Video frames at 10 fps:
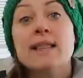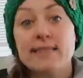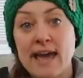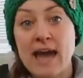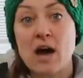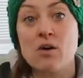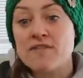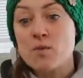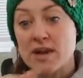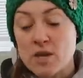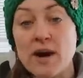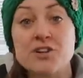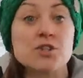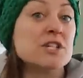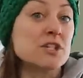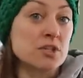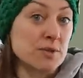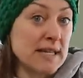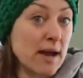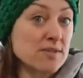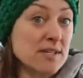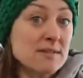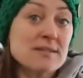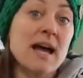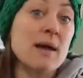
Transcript: layout of the way you enter into the greenhouses.